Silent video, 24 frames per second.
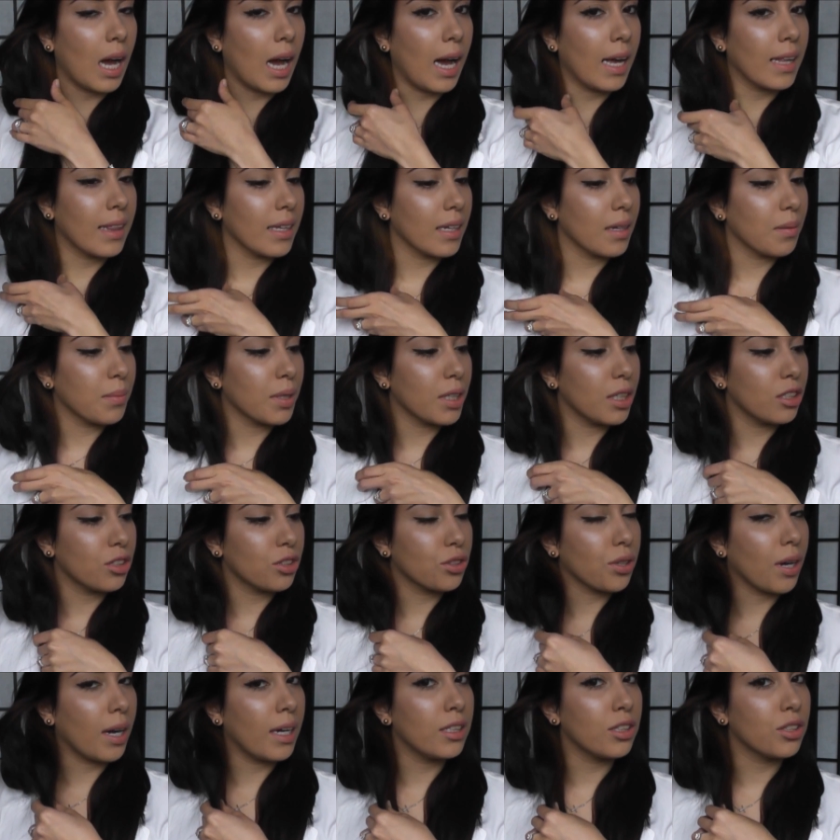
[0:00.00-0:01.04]
I think I'm going to
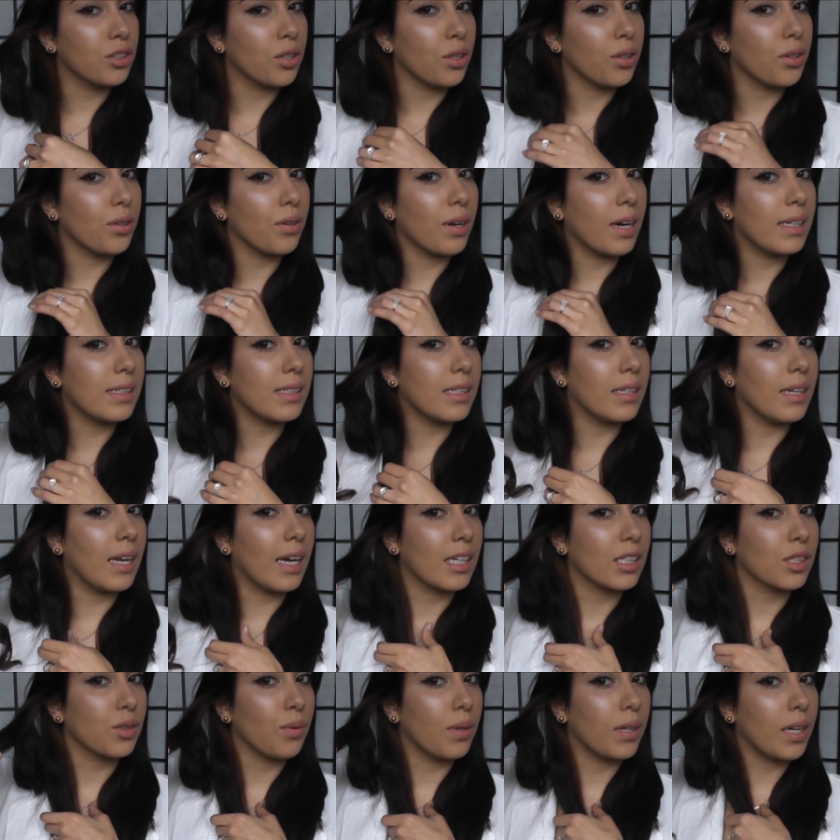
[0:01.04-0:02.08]
try and show you guys the
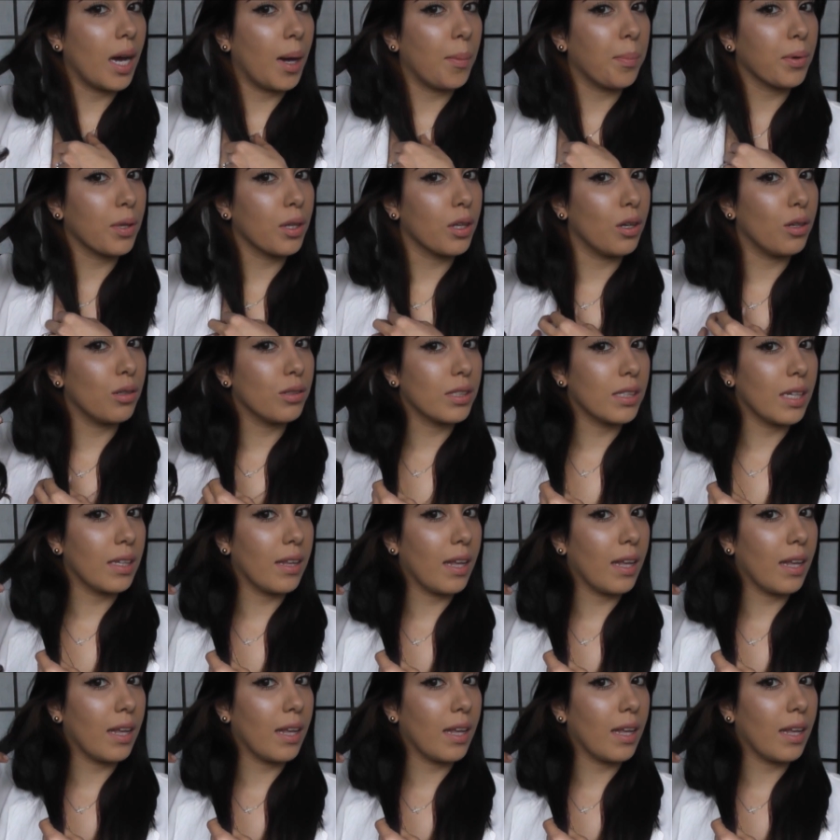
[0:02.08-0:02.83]
next one up close,